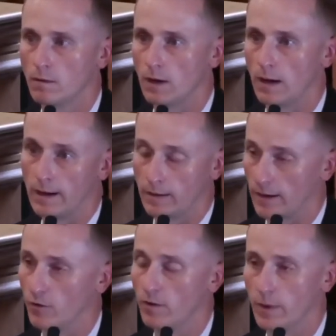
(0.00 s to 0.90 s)
Yeah,
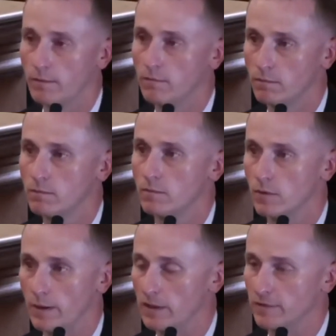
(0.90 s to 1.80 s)
it could have been.
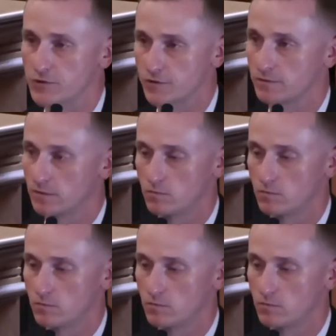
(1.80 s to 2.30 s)
I mean, it's